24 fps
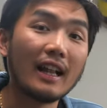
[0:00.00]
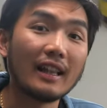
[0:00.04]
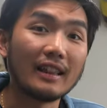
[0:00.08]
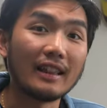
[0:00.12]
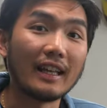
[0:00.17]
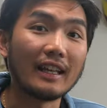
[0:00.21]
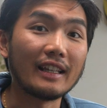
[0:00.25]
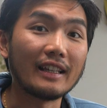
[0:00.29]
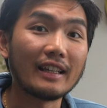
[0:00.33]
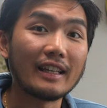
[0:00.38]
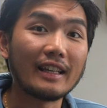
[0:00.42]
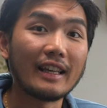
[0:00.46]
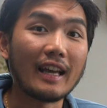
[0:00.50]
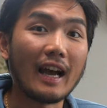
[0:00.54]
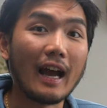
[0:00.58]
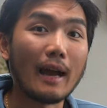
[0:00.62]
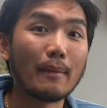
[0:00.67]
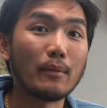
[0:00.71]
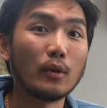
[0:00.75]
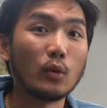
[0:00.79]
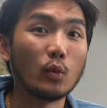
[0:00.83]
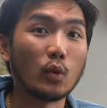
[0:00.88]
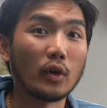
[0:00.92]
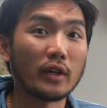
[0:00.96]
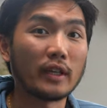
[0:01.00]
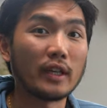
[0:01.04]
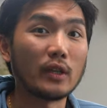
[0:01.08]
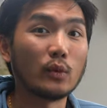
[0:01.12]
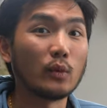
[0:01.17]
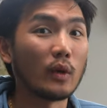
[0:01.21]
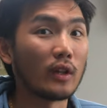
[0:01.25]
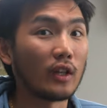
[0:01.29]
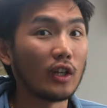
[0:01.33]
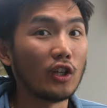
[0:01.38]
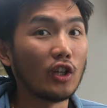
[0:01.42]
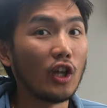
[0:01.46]
lately I've been working
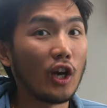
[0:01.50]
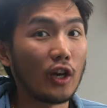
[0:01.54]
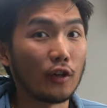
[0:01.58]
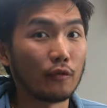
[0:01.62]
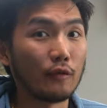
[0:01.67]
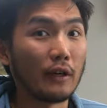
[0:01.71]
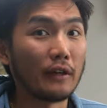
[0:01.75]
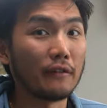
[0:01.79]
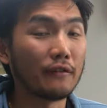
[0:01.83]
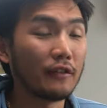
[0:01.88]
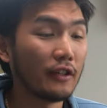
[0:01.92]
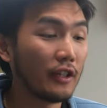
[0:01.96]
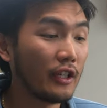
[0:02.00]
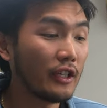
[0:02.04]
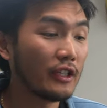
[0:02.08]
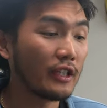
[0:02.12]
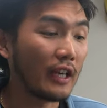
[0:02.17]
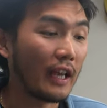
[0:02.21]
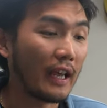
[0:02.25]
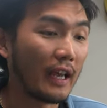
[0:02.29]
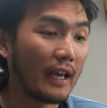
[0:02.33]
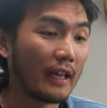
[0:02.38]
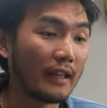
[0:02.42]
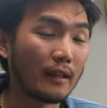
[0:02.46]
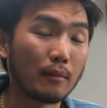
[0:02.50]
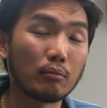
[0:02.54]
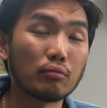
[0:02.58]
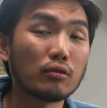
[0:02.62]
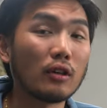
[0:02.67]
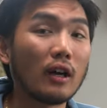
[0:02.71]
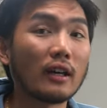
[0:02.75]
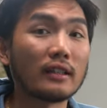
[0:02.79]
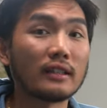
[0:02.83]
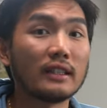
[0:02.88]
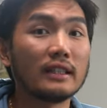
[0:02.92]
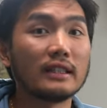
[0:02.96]
with a lot of red footage and the
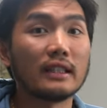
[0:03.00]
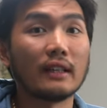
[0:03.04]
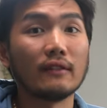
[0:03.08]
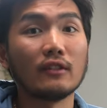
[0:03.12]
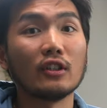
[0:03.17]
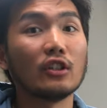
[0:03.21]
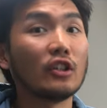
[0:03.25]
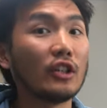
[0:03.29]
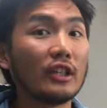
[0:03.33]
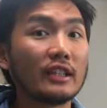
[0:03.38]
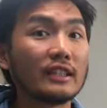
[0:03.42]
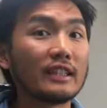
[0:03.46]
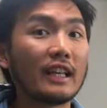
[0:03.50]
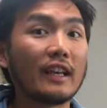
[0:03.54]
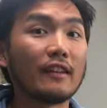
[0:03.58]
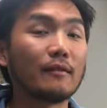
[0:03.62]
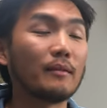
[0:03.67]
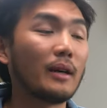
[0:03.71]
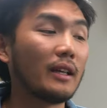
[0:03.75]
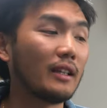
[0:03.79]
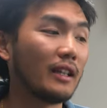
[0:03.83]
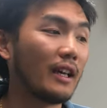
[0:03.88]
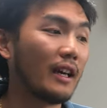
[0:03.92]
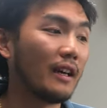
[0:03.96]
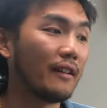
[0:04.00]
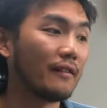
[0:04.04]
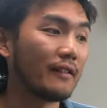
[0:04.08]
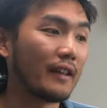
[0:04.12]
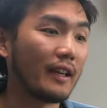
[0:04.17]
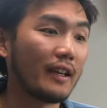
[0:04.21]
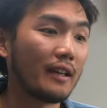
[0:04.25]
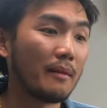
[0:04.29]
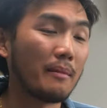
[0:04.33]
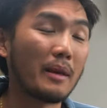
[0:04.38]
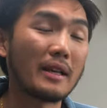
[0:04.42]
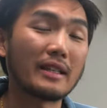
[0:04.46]
proxies have literally saved my life
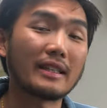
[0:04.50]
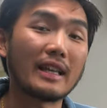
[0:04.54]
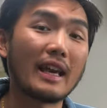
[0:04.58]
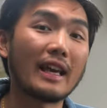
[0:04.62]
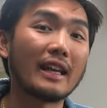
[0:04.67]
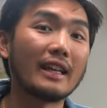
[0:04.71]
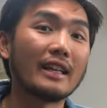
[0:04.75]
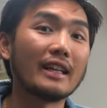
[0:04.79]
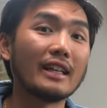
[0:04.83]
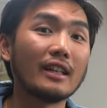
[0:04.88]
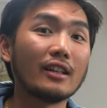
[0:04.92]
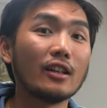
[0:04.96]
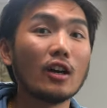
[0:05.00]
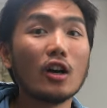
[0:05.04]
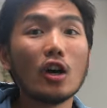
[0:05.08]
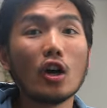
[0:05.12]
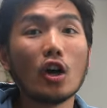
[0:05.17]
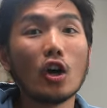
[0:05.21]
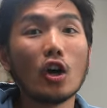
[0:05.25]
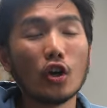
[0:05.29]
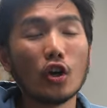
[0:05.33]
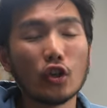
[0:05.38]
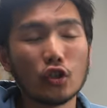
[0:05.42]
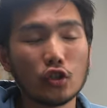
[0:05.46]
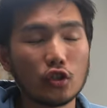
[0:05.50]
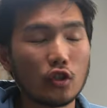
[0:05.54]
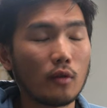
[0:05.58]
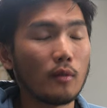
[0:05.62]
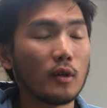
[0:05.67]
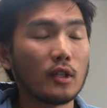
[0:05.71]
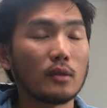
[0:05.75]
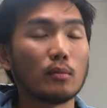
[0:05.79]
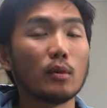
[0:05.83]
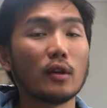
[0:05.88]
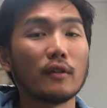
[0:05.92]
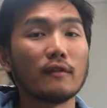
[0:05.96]
and it makes editing so
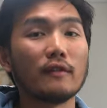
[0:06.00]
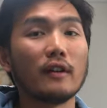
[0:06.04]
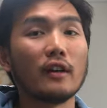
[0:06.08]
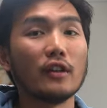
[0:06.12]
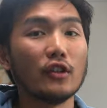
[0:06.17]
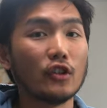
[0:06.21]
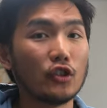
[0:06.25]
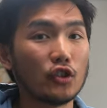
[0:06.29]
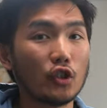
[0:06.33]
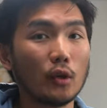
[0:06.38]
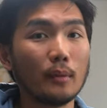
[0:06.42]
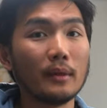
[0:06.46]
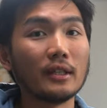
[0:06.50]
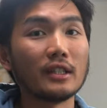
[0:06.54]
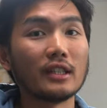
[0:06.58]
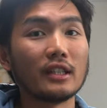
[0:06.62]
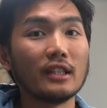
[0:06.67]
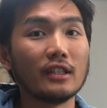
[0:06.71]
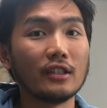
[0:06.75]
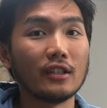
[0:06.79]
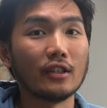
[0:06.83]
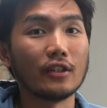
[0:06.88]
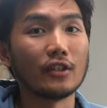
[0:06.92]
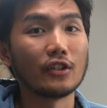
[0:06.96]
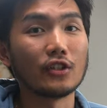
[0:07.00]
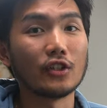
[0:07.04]
much more fun, so much easier.